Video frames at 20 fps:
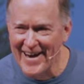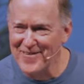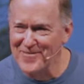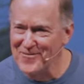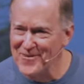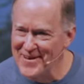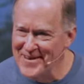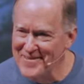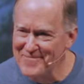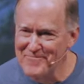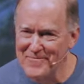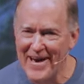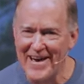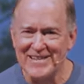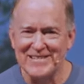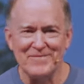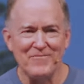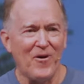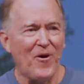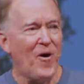run past
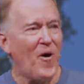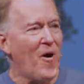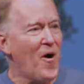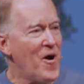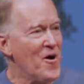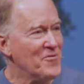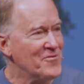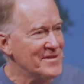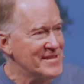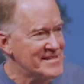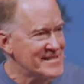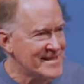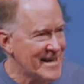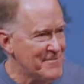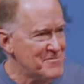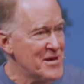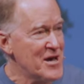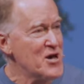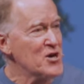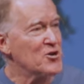them all these times?
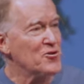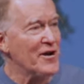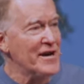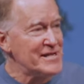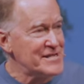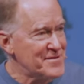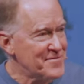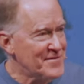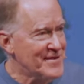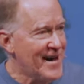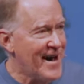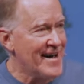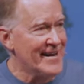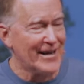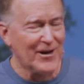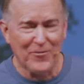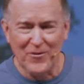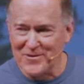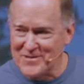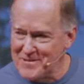Grace of God, I
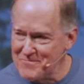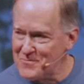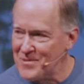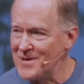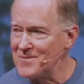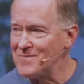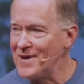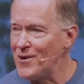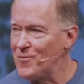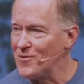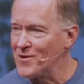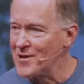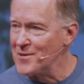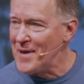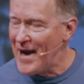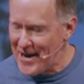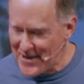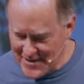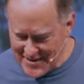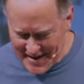wasn't bitten by one of them.
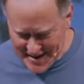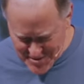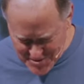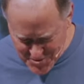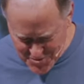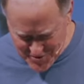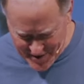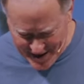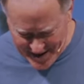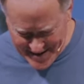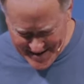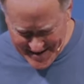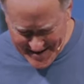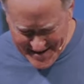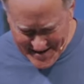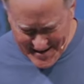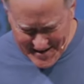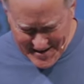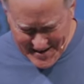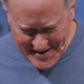How did I do that?
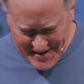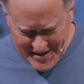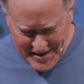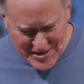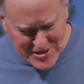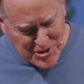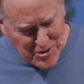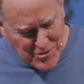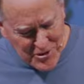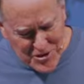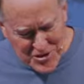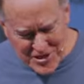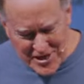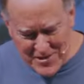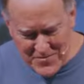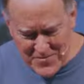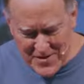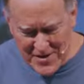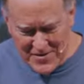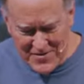So you see,
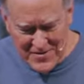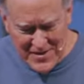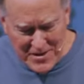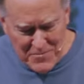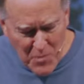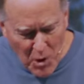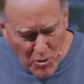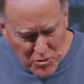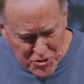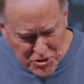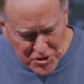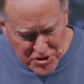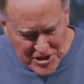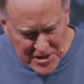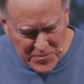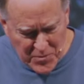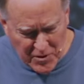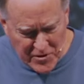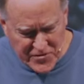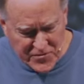the emotions
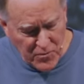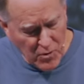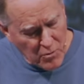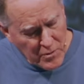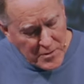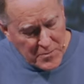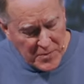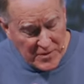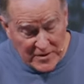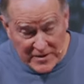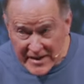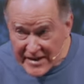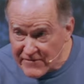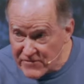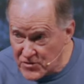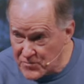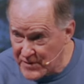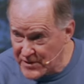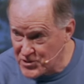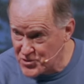emerge from what we believe to
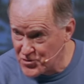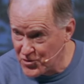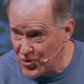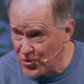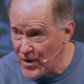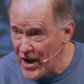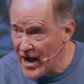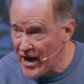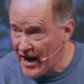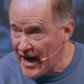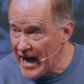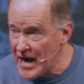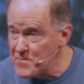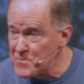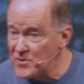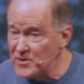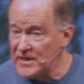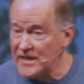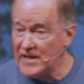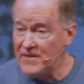be true. I
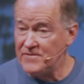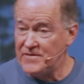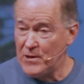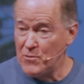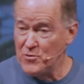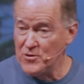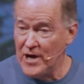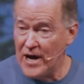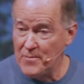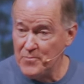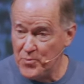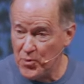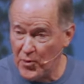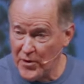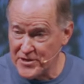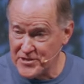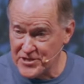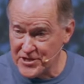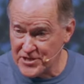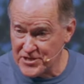believed they were non
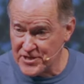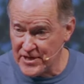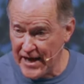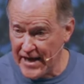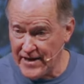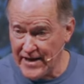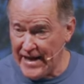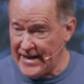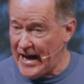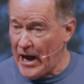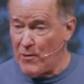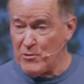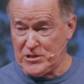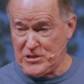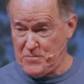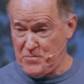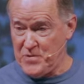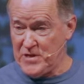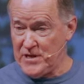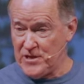poisonous, and, and I was
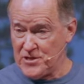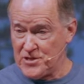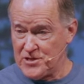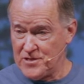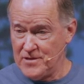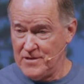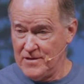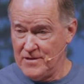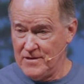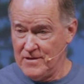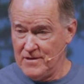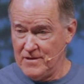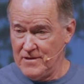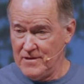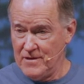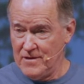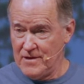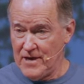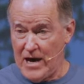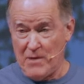at peace.
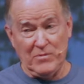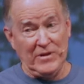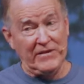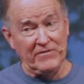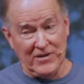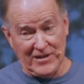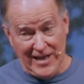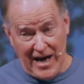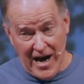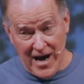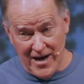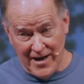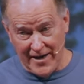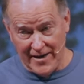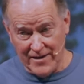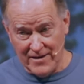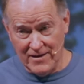I believed a lie.